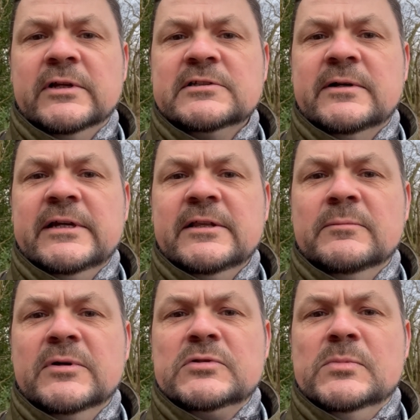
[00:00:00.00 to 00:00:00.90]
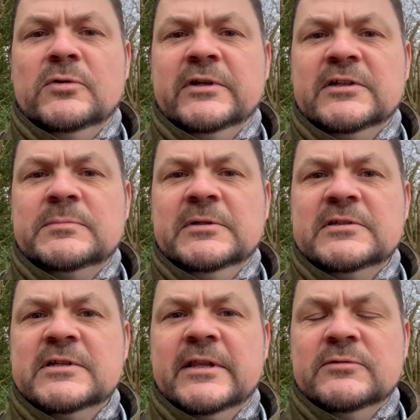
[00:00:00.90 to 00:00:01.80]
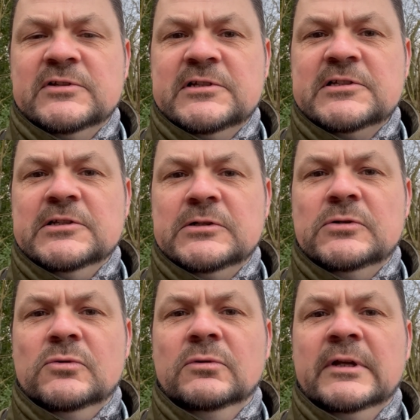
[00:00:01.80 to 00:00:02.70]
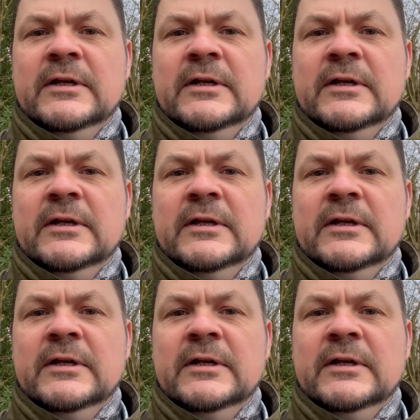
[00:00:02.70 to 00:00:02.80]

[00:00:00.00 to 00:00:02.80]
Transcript: So I hear them most mornings, but there was a distant call.